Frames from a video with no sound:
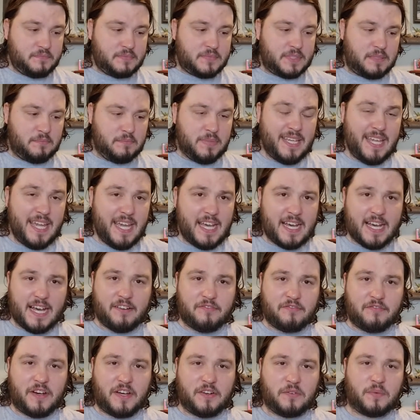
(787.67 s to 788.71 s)
But yeah, have
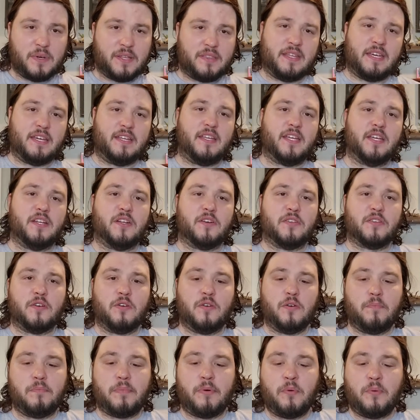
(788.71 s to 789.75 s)
fun with it. The whole